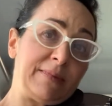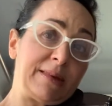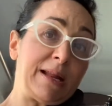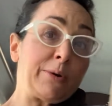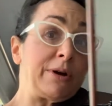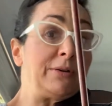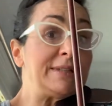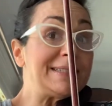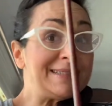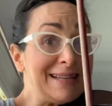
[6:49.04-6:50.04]
Now we're going to hold the
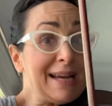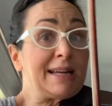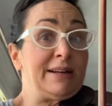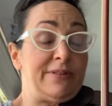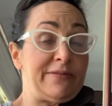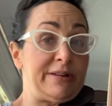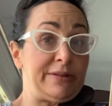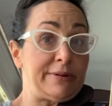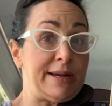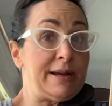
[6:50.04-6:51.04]
second of every
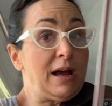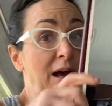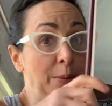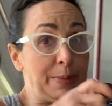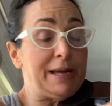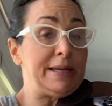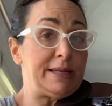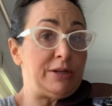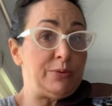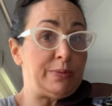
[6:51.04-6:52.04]
3. I'll play it,
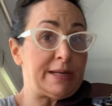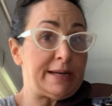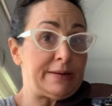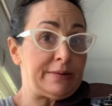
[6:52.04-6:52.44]
then you play it.